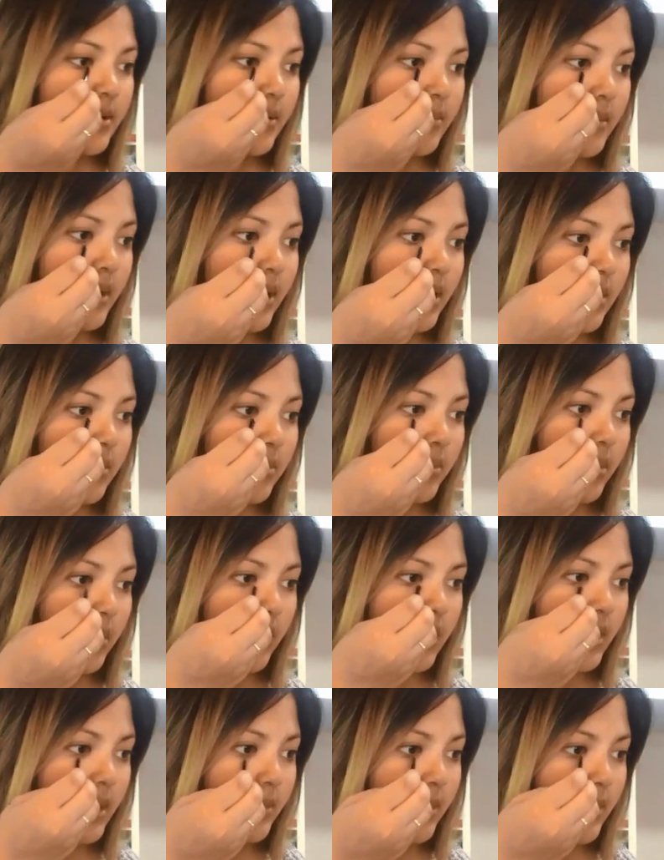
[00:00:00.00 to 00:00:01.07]
so I'm kind of
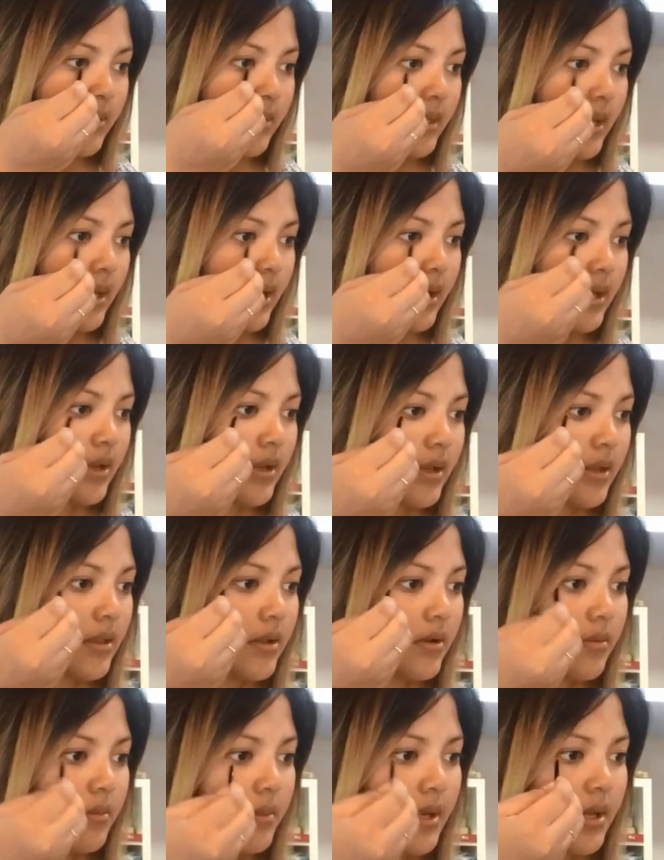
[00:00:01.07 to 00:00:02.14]
worried about that a
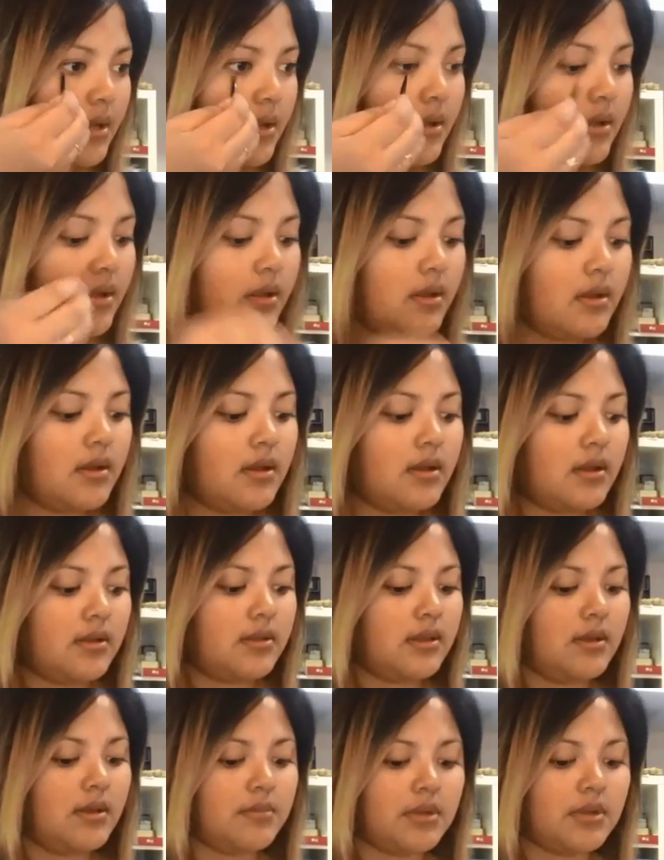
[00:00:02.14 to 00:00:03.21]
little bit. I
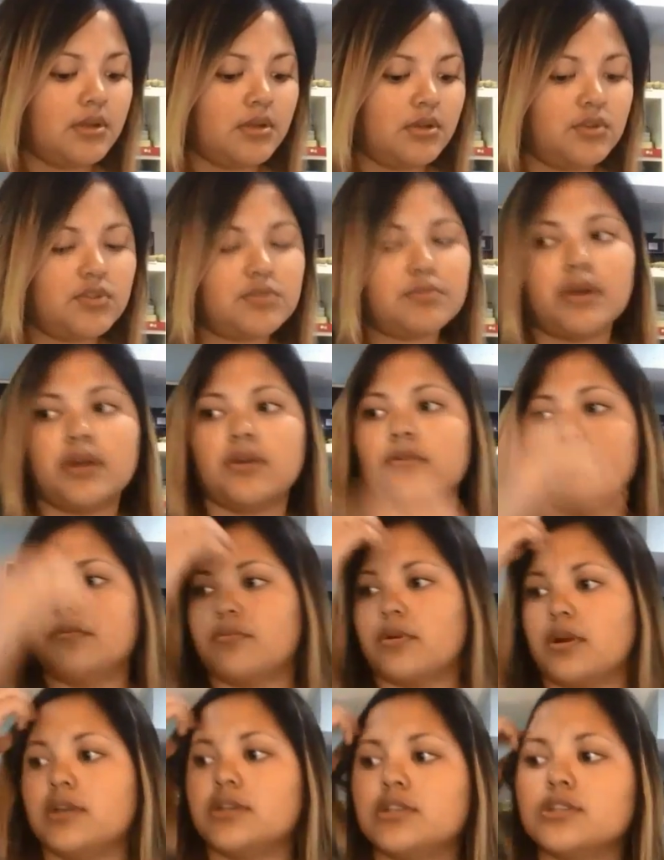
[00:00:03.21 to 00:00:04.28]
think I'm gonna use my own
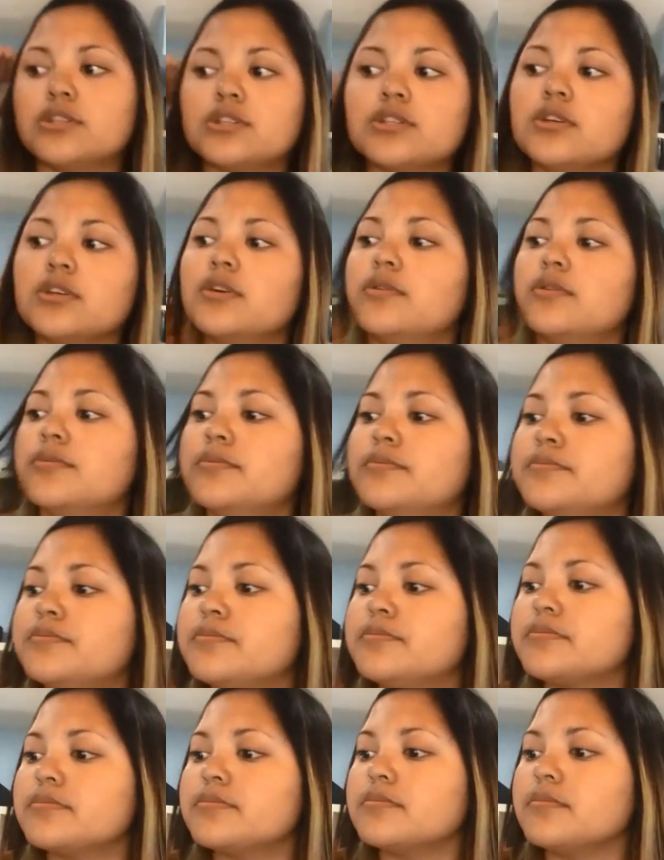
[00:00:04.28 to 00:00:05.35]
brush, so
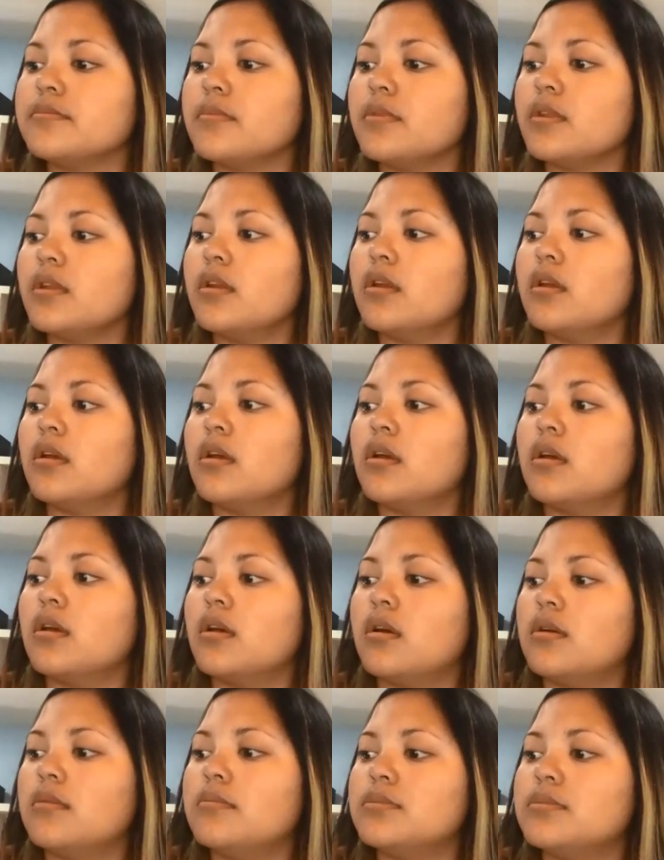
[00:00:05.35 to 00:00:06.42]

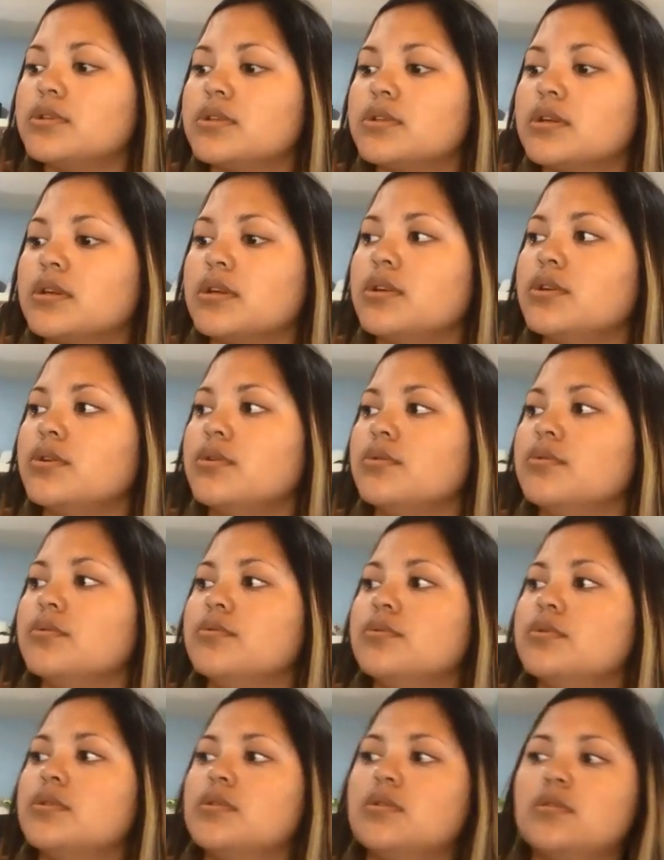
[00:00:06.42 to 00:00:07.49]
I'm just gonna
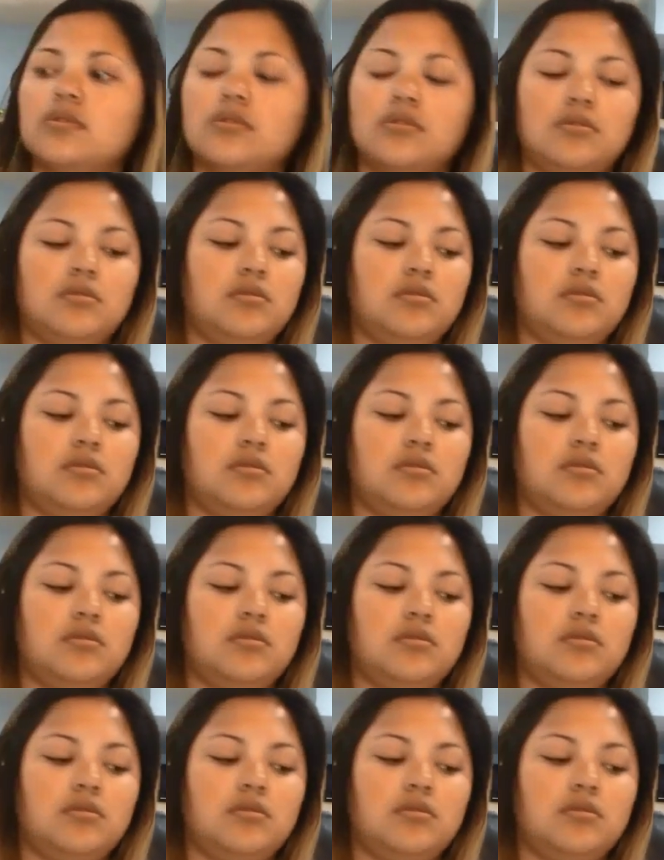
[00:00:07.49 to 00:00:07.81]
use